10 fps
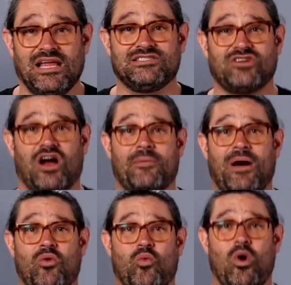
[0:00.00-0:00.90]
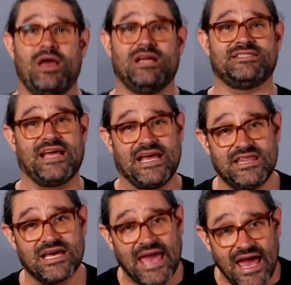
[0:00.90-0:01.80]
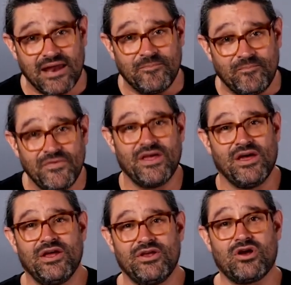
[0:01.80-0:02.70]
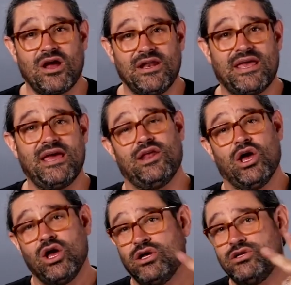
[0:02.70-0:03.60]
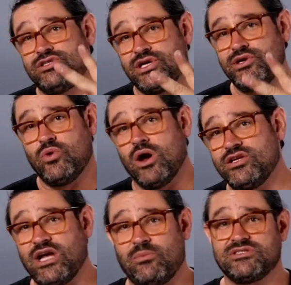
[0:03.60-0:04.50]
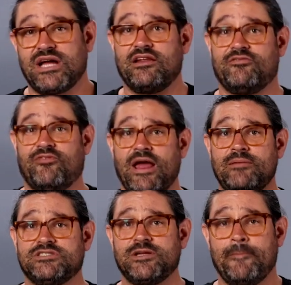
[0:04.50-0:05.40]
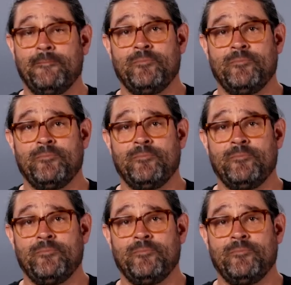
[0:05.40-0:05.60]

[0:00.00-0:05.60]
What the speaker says: let's talk about what is in the kit. You're gonna get 2 double-sided frames,